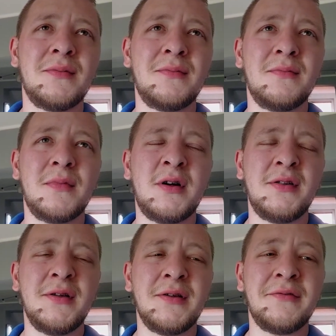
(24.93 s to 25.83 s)
I
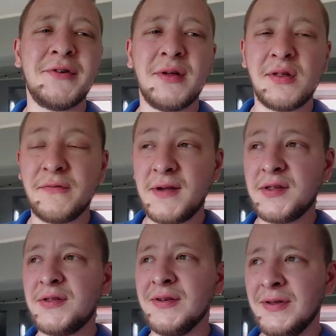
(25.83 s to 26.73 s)
think everything is fixed,